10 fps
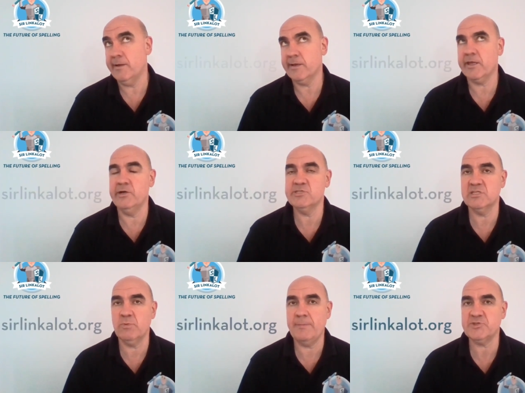go to the
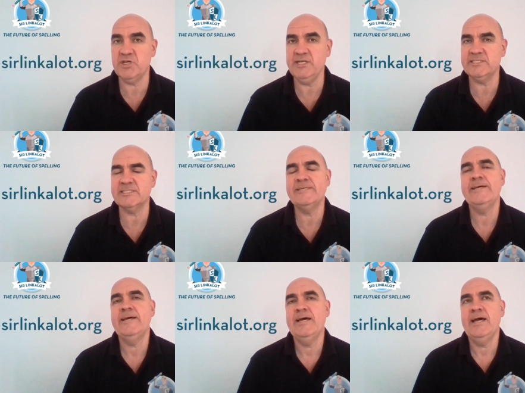website.
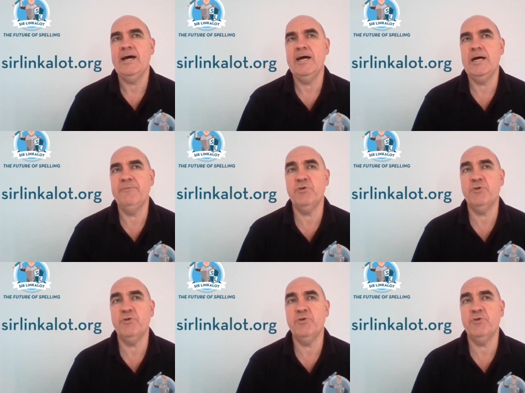If